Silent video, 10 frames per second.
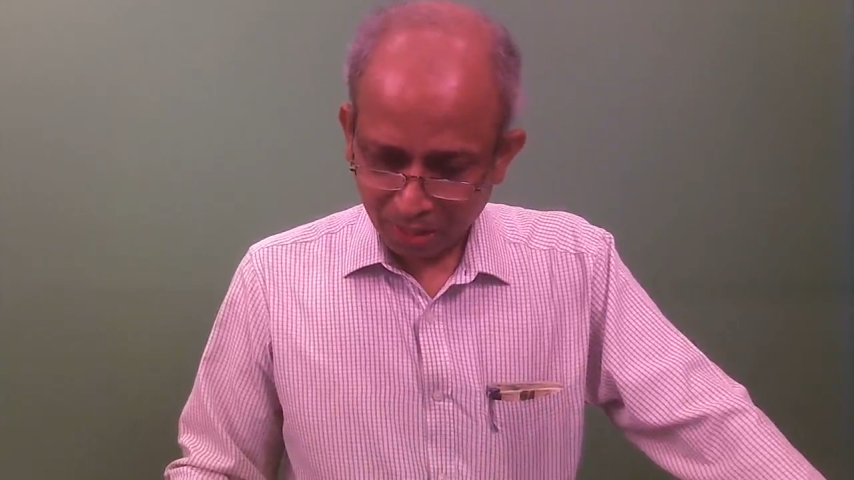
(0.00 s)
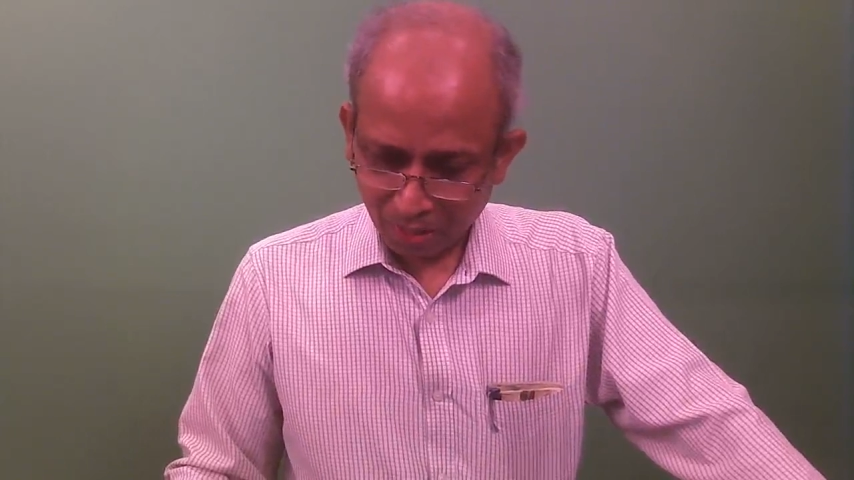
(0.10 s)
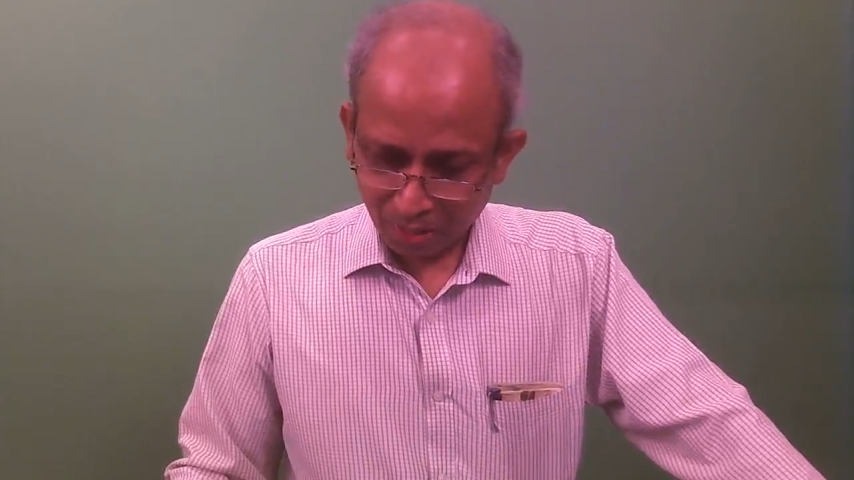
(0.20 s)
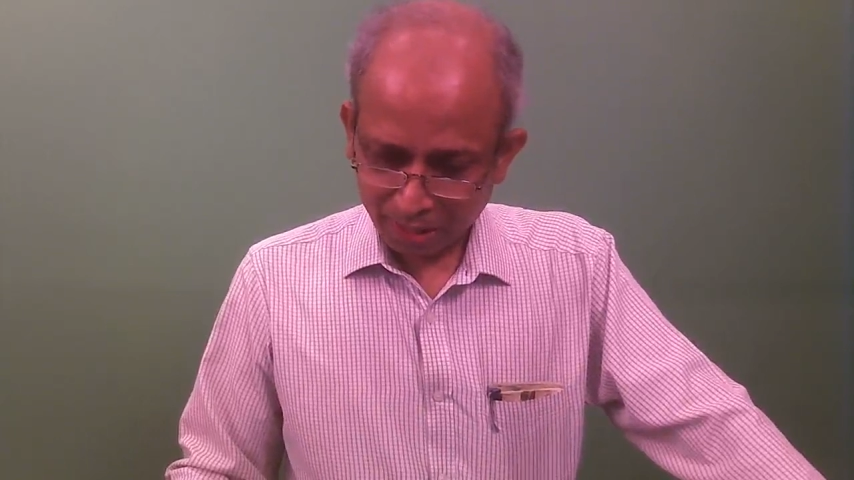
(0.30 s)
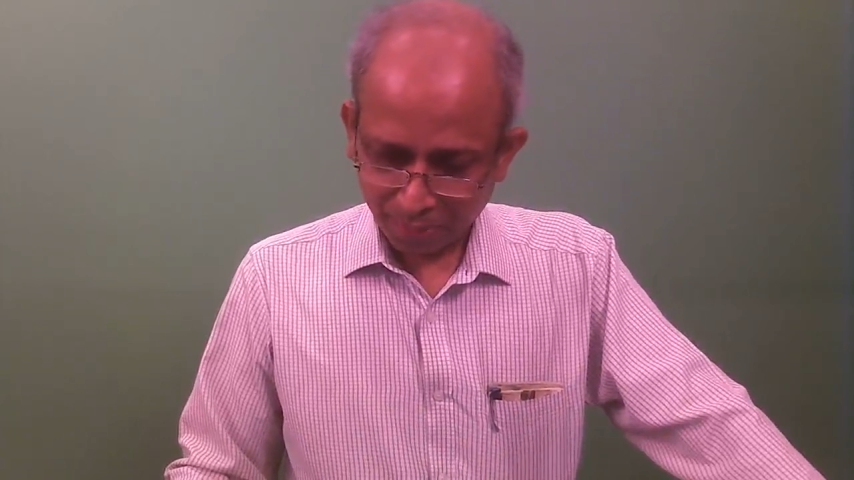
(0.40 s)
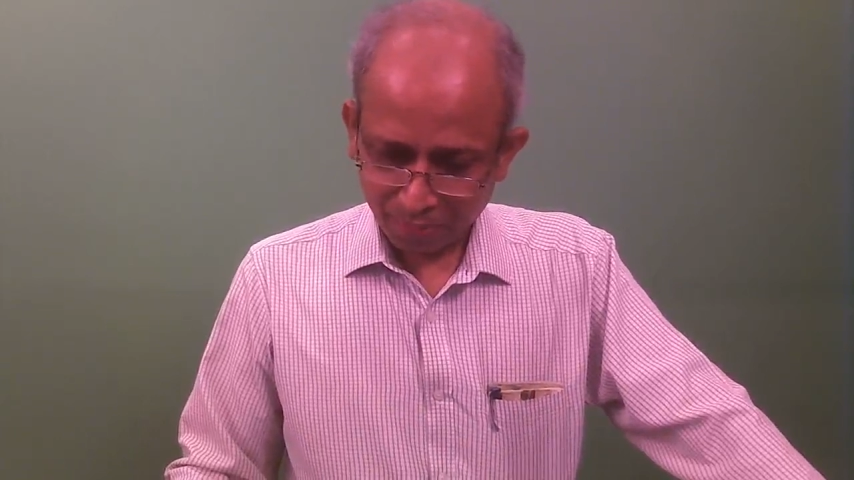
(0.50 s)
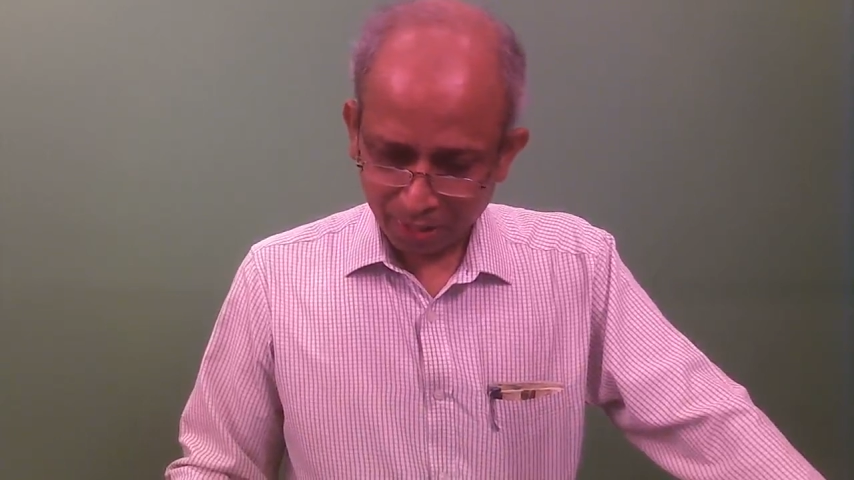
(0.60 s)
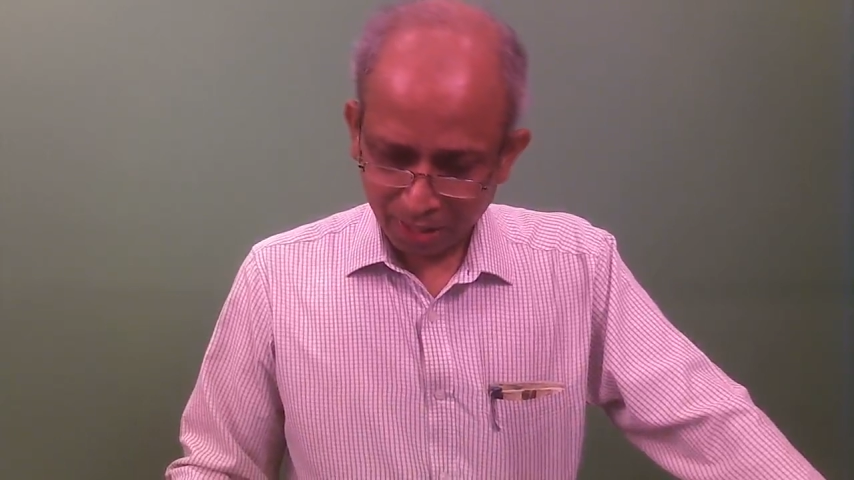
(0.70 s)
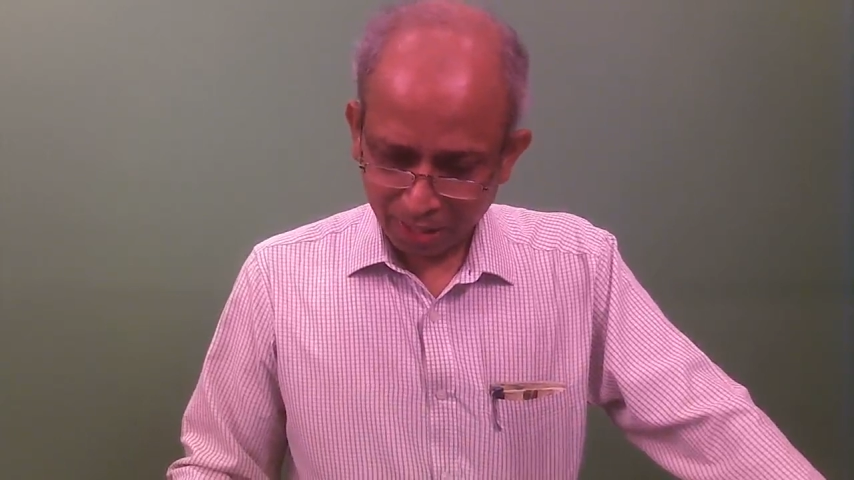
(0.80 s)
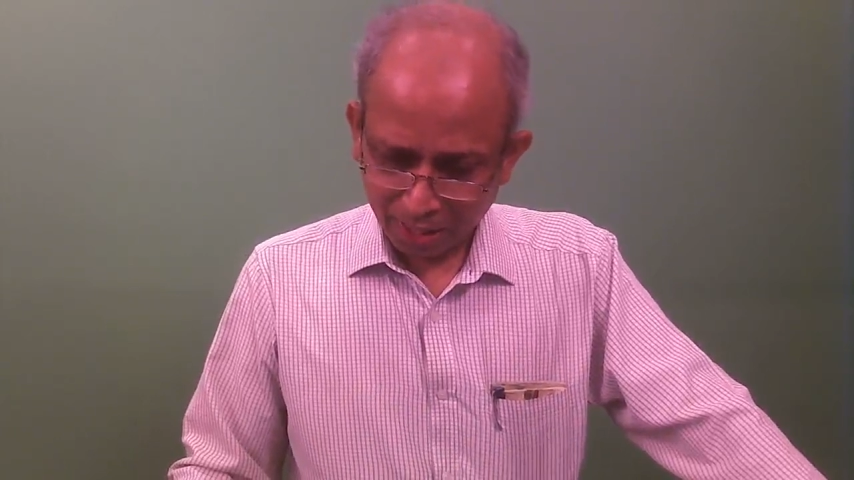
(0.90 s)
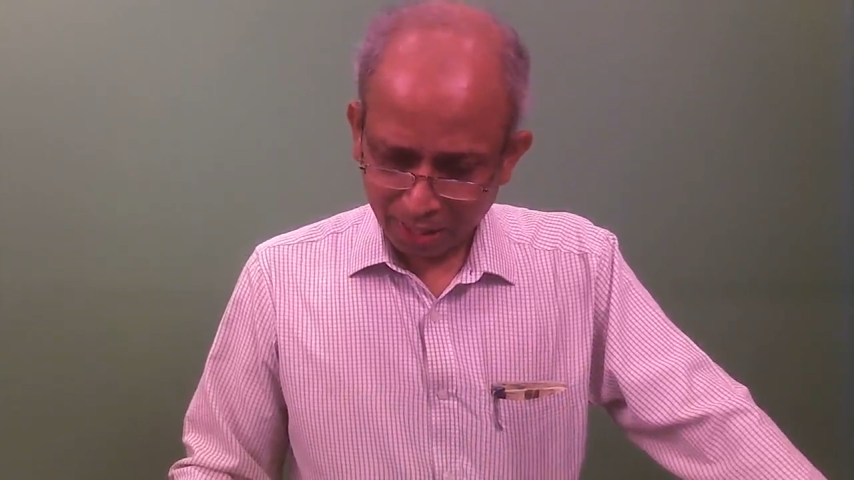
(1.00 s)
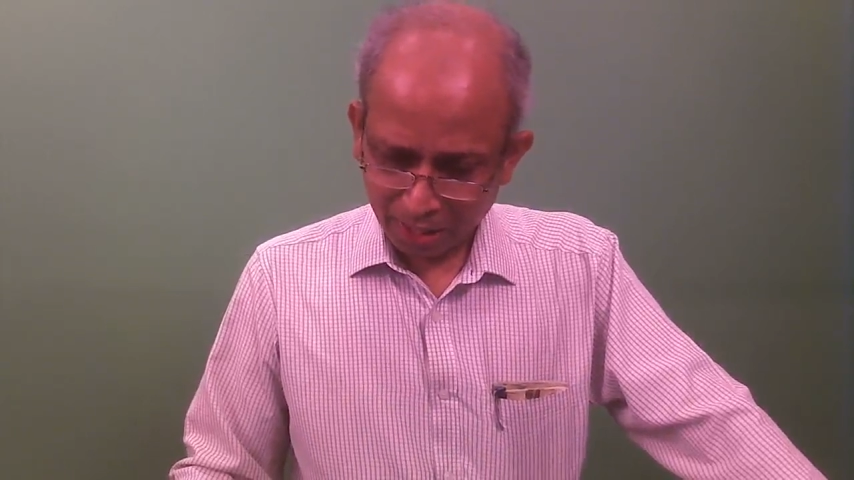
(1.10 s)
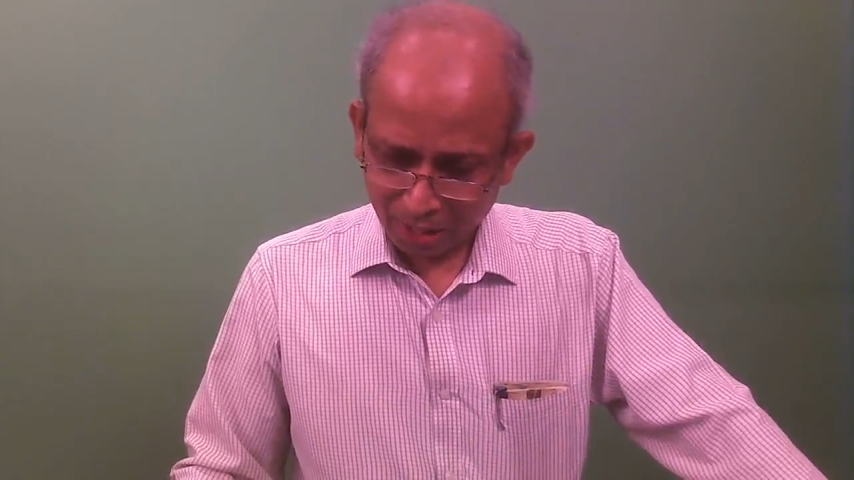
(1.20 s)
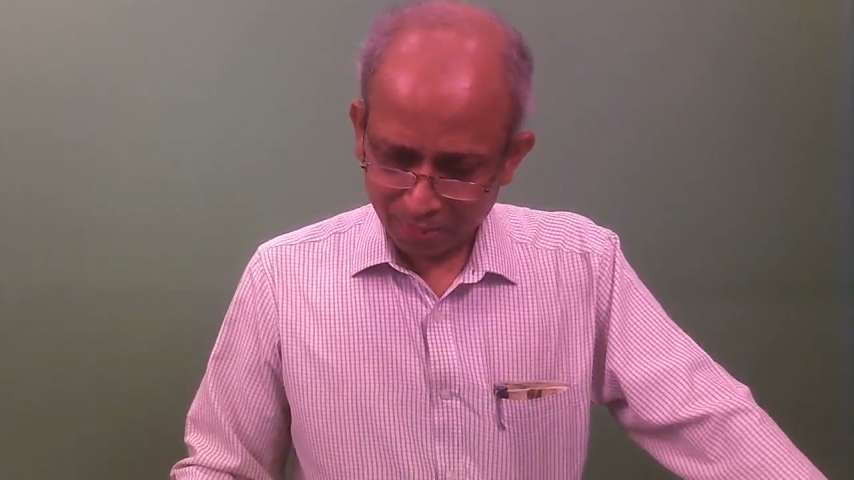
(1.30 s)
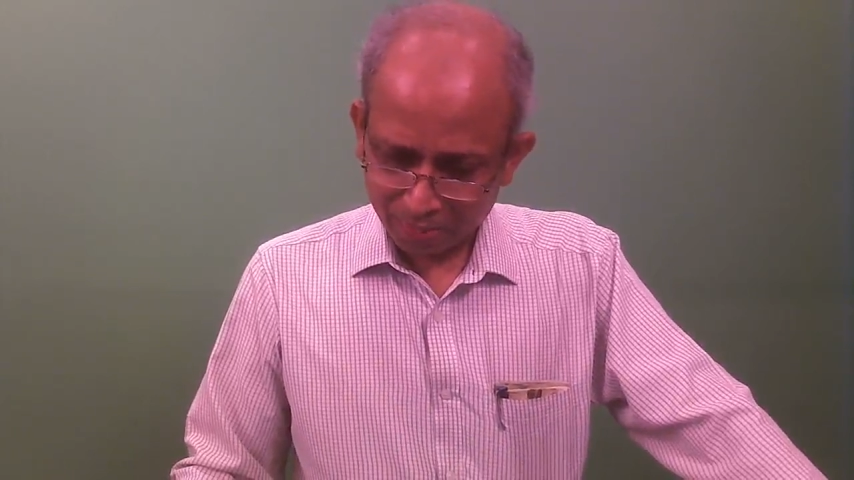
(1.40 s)
Okay.
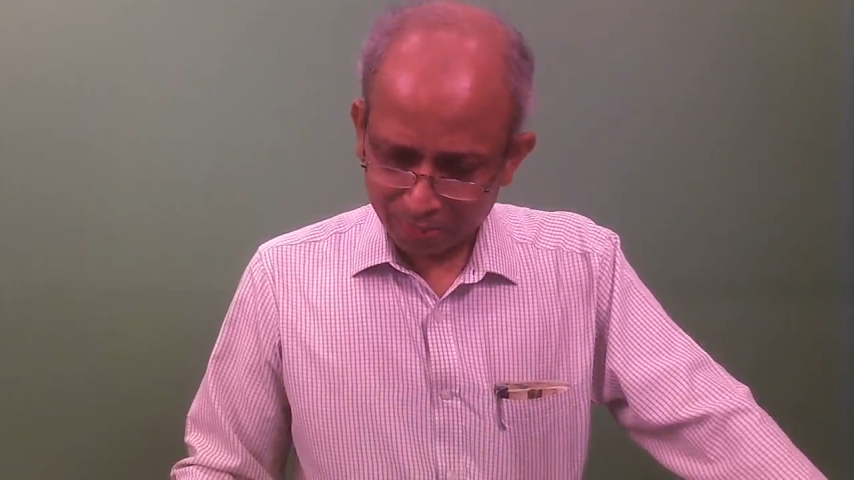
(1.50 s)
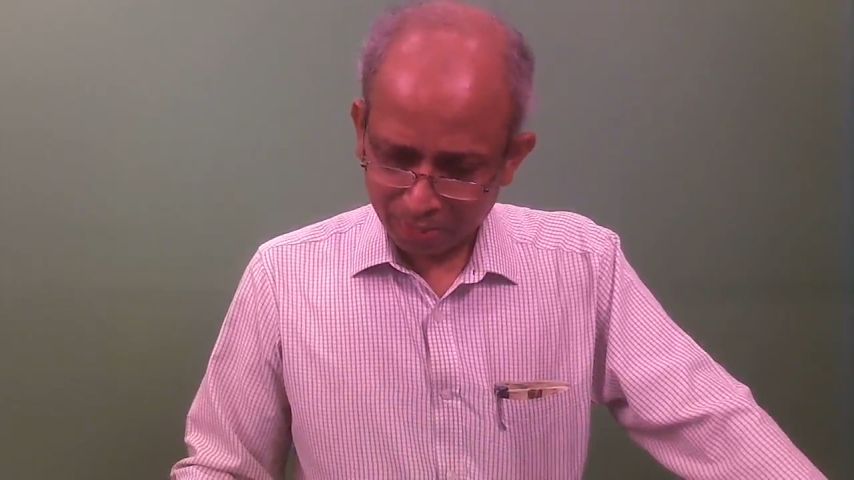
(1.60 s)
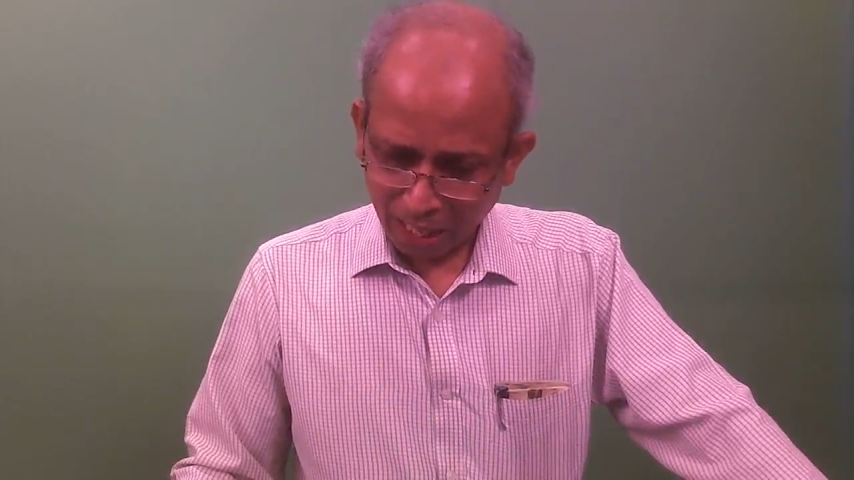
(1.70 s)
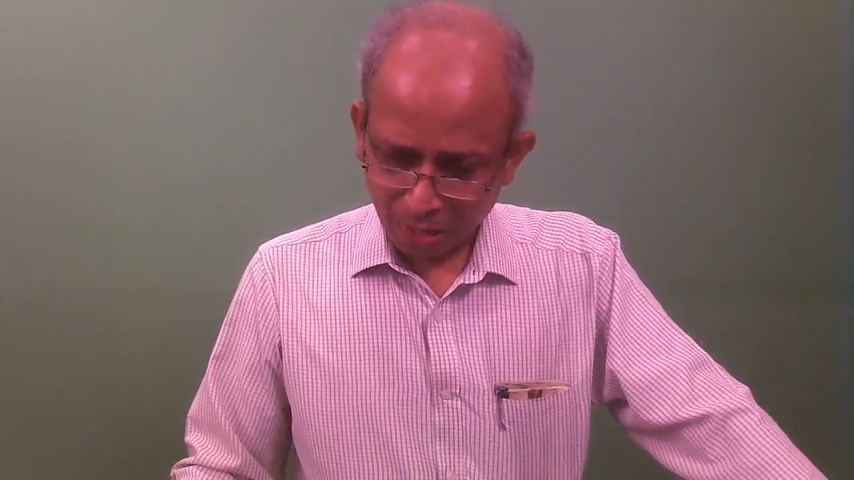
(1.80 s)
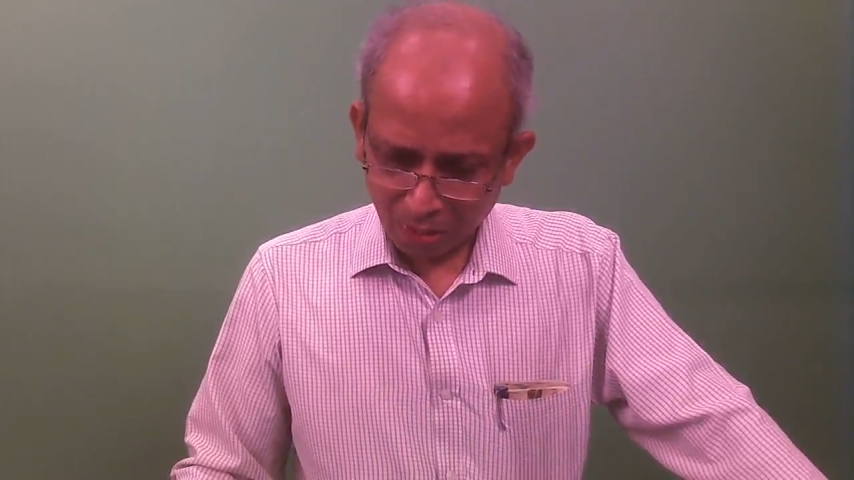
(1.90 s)
I